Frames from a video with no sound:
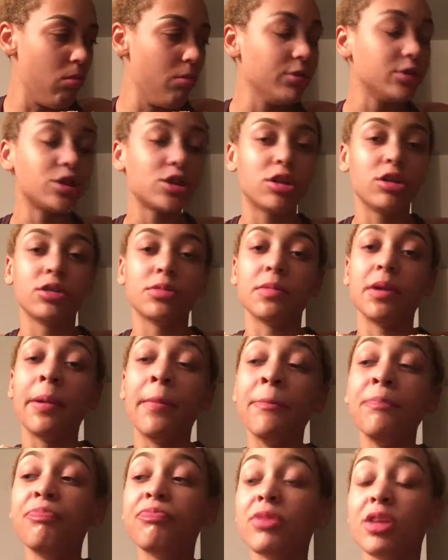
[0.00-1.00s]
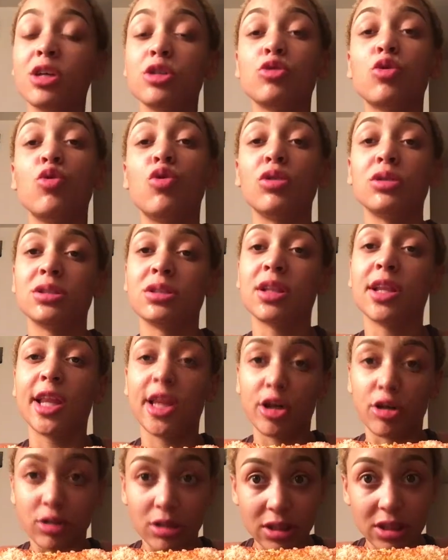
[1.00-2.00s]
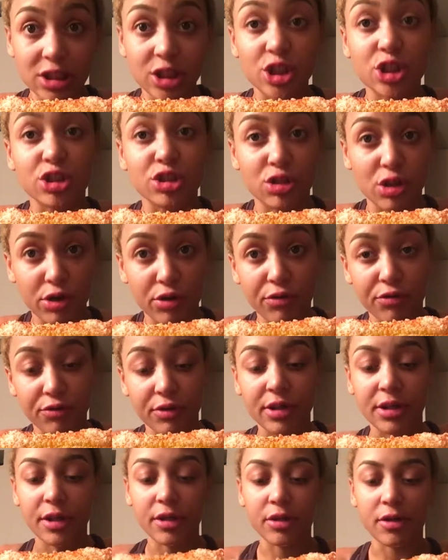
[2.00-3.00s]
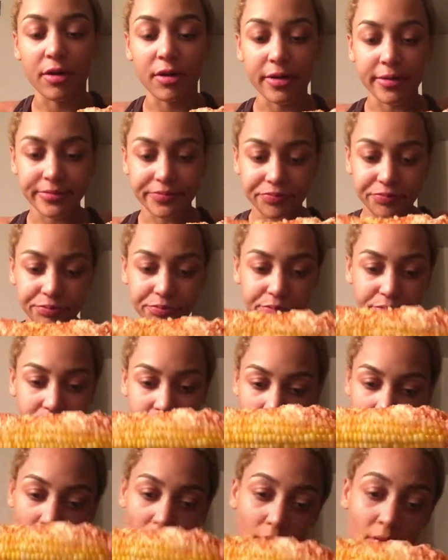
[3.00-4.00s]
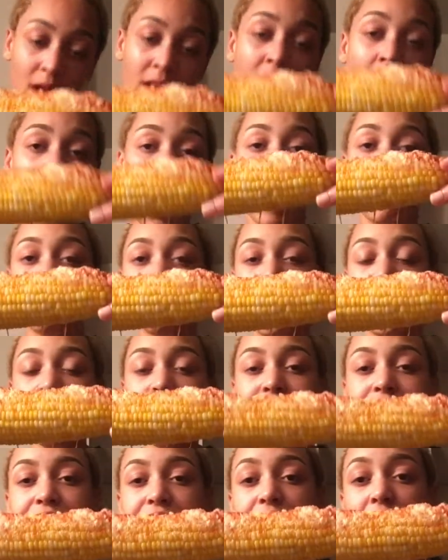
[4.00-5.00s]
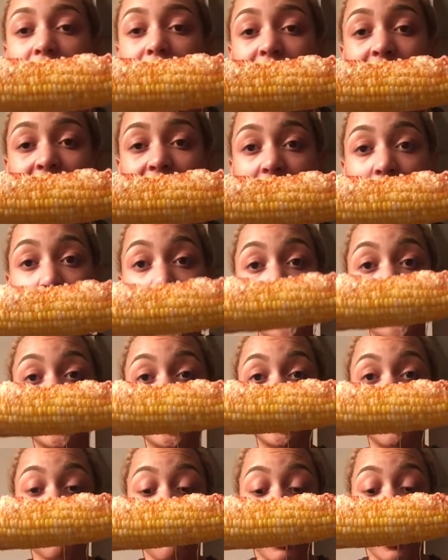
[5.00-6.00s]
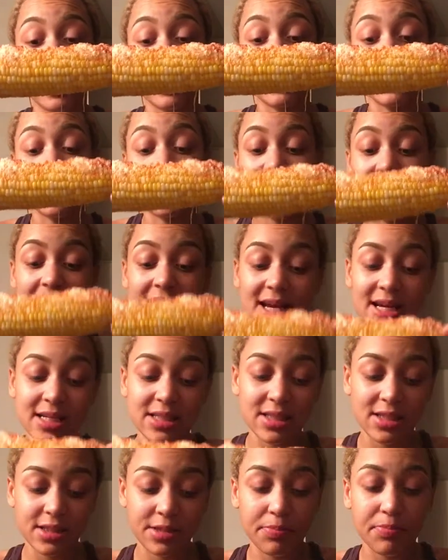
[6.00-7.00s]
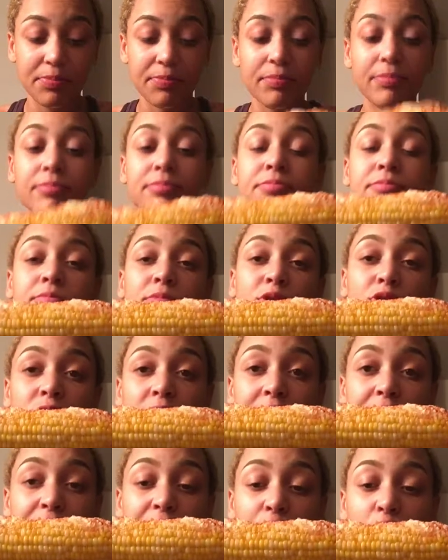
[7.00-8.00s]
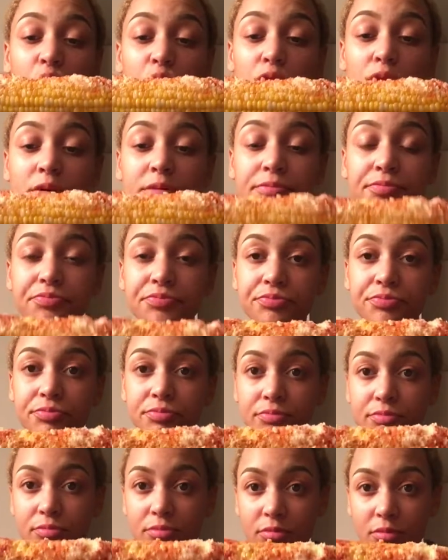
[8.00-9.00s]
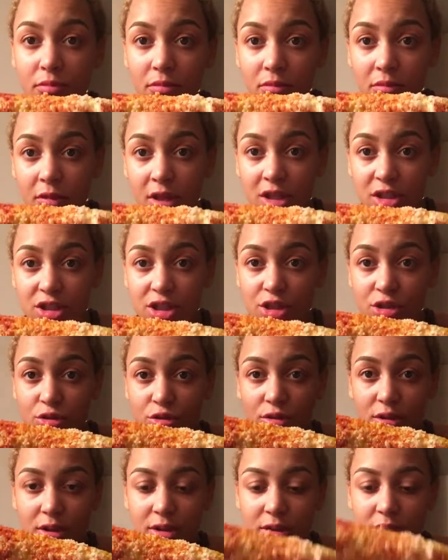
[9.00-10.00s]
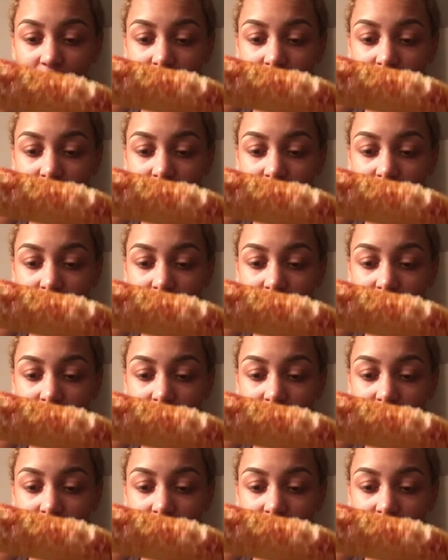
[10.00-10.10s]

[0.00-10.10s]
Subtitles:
excuse me, this corn is literally so freaking good. Alright, and I'm on to my last shuck of corn. Just look at